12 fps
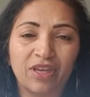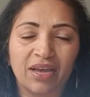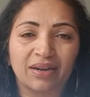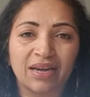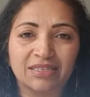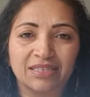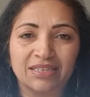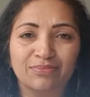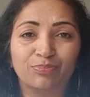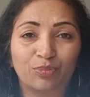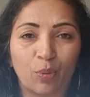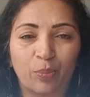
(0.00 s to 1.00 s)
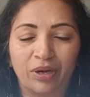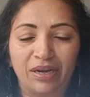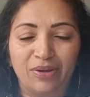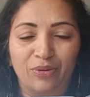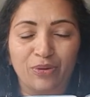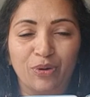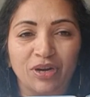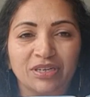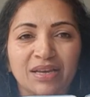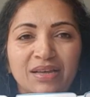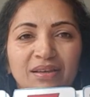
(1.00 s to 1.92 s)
they are cutting properly or not.